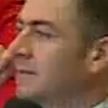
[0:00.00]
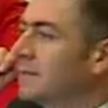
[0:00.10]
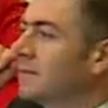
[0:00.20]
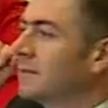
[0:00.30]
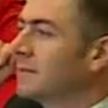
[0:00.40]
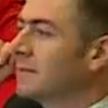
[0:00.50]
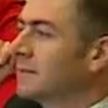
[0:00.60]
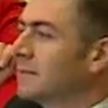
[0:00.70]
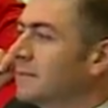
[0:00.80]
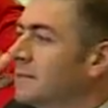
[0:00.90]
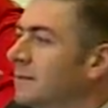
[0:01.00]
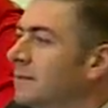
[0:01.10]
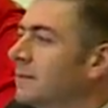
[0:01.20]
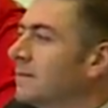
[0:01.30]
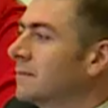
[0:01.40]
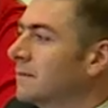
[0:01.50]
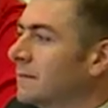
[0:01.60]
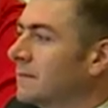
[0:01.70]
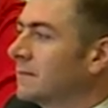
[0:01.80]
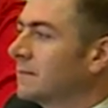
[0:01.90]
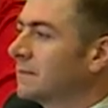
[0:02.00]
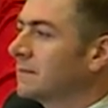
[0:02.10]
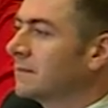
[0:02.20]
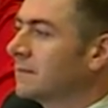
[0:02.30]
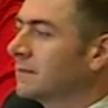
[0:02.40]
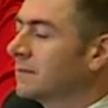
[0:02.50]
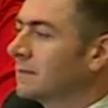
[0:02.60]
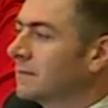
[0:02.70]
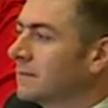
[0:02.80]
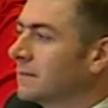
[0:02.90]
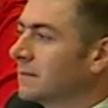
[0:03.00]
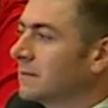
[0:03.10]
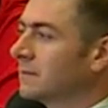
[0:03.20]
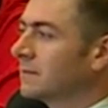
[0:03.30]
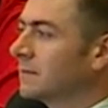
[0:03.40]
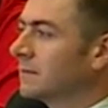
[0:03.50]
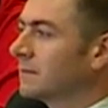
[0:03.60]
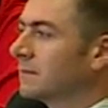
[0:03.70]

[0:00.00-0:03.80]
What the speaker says: Nobody speaks.